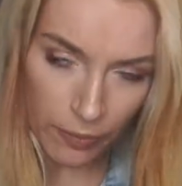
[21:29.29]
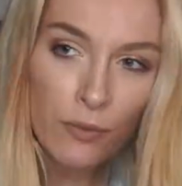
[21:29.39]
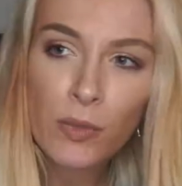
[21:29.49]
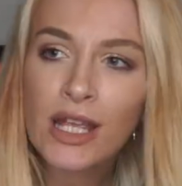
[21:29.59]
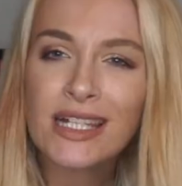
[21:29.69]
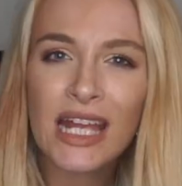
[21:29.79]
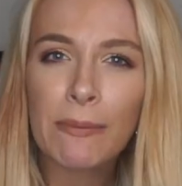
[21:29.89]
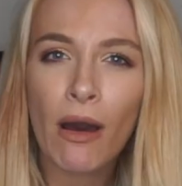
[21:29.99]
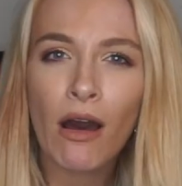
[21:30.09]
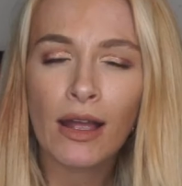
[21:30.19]
But when you see a
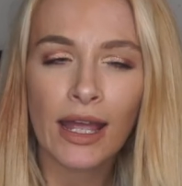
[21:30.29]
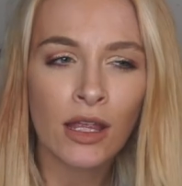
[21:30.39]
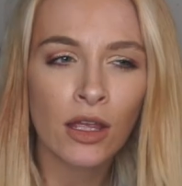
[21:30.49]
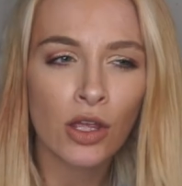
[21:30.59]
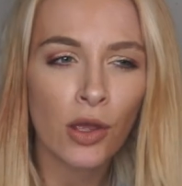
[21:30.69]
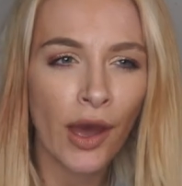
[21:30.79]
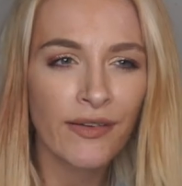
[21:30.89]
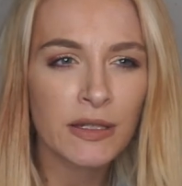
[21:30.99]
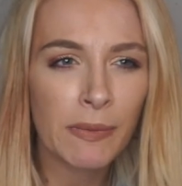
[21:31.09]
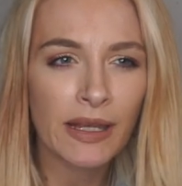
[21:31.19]
bargain, you
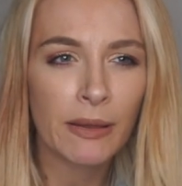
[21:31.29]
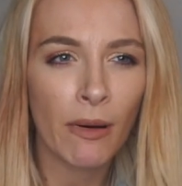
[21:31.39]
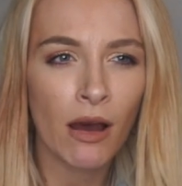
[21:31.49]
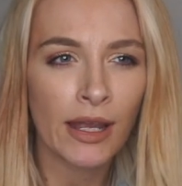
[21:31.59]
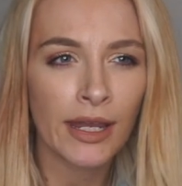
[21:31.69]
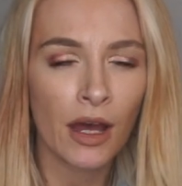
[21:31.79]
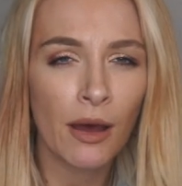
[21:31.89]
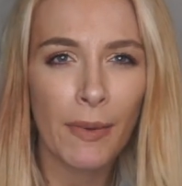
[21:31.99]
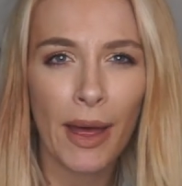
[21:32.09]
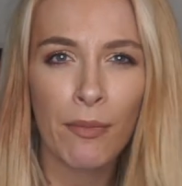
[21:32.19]
have to pick the bargain
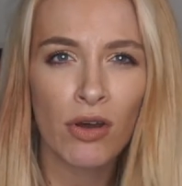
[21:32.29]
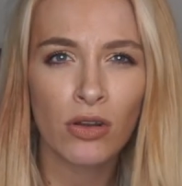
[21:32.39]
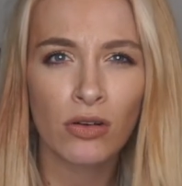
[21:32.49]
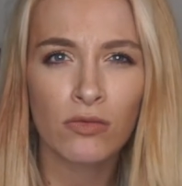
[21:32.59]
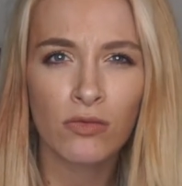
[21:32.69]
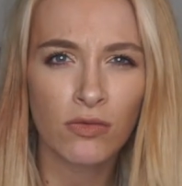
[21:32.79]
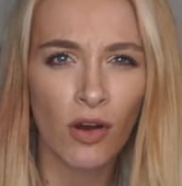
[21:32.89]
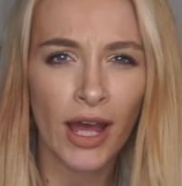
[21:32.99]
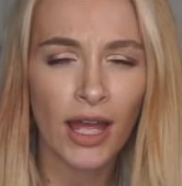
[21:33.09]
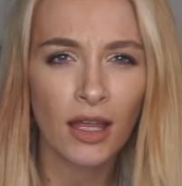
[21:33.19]
up. Am I not
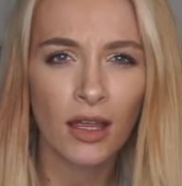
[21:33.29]
right?